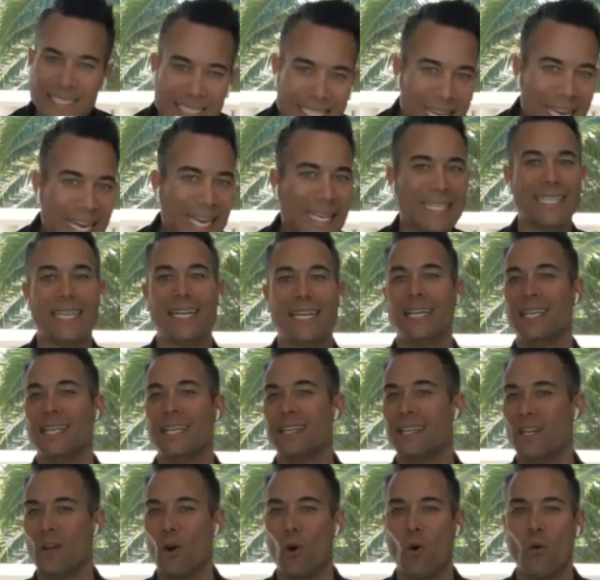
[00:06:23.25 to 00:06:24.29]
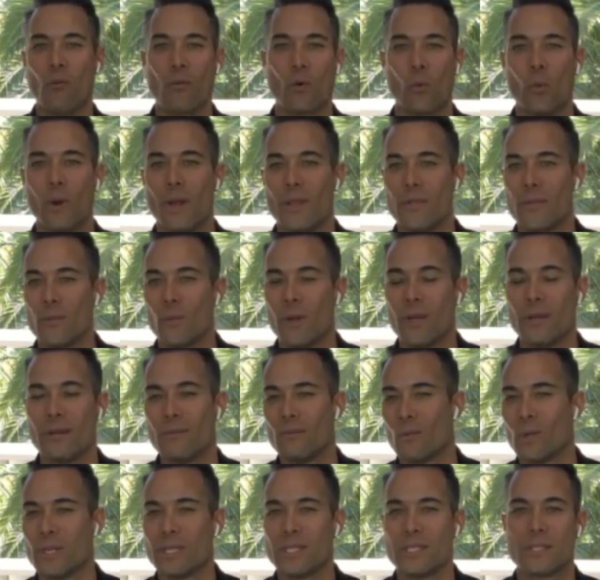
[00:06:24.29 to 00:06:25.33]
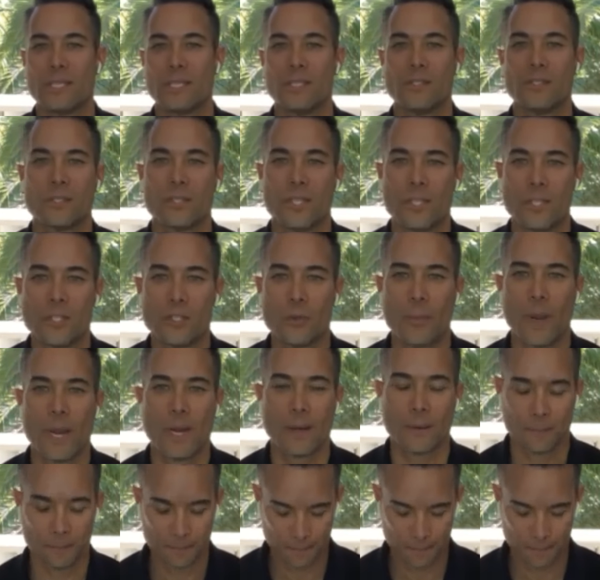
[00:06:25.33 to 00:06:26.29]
Like just get it done and over with. What what decisions did you make?